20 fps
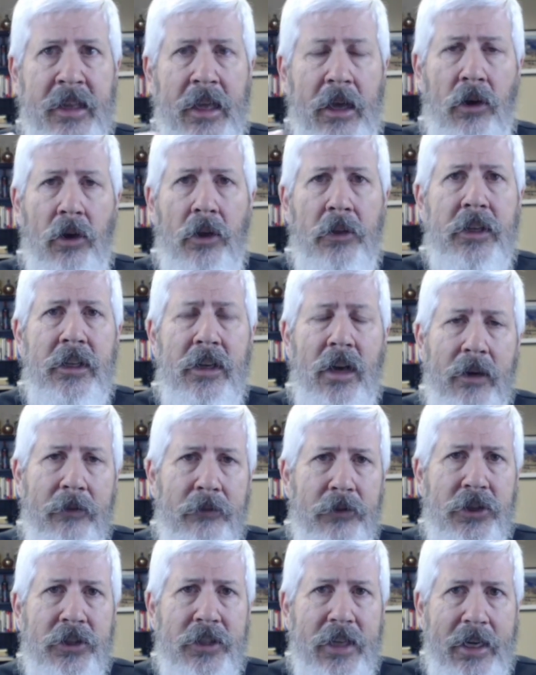all the
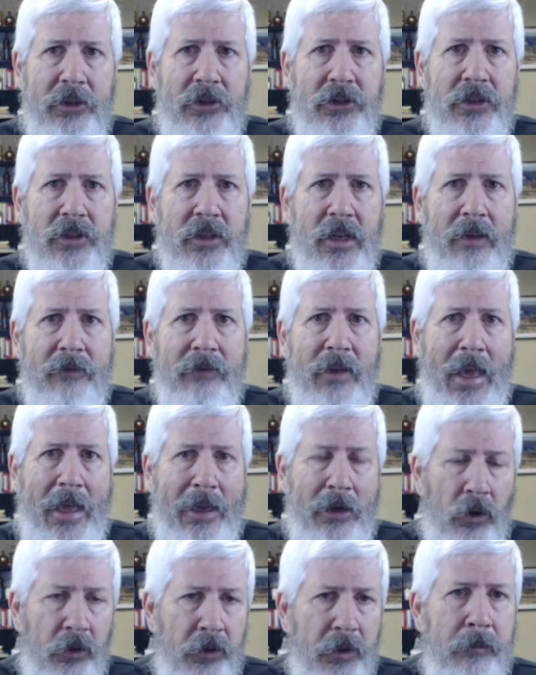conversations I've
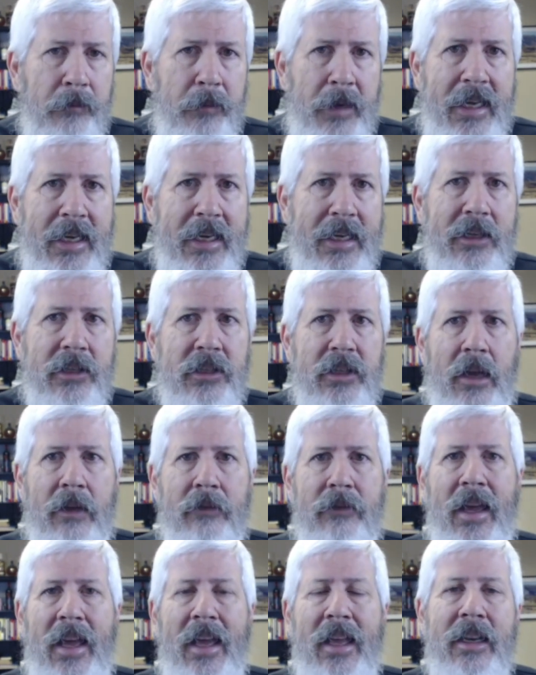had, all the meetings
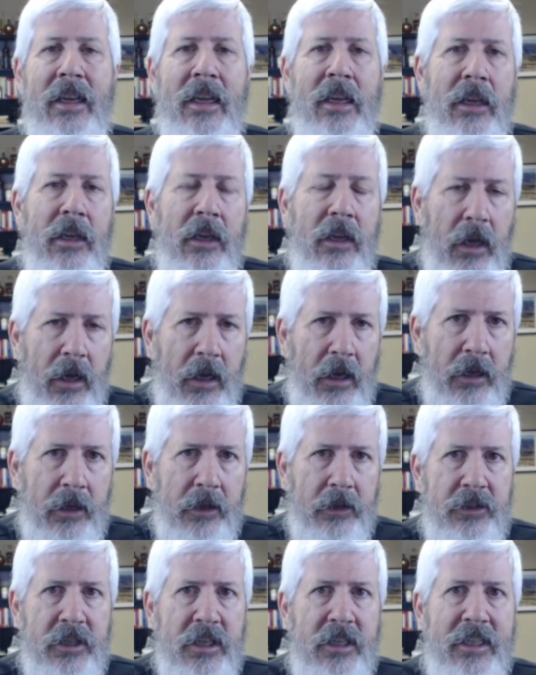I've had,
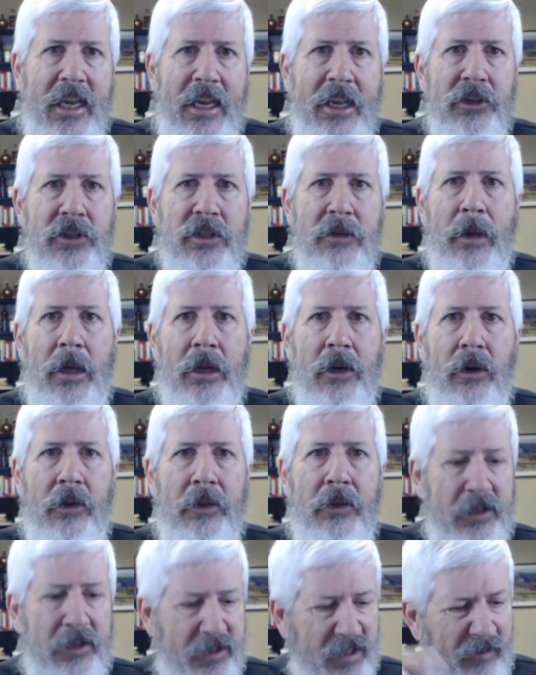details about
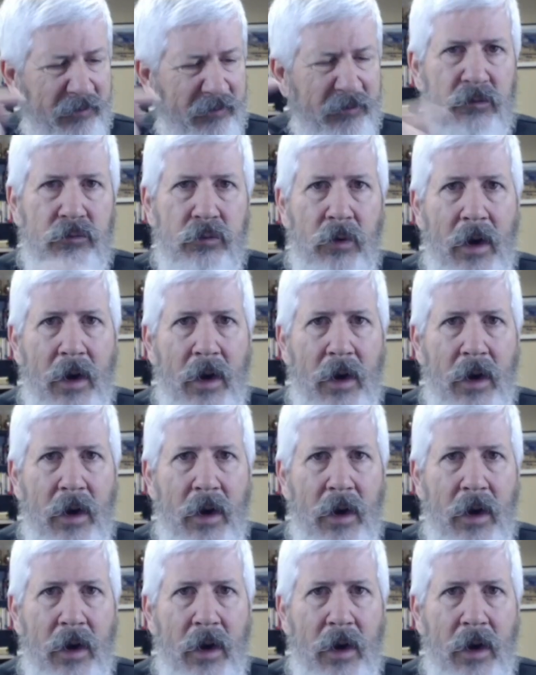all that stuff is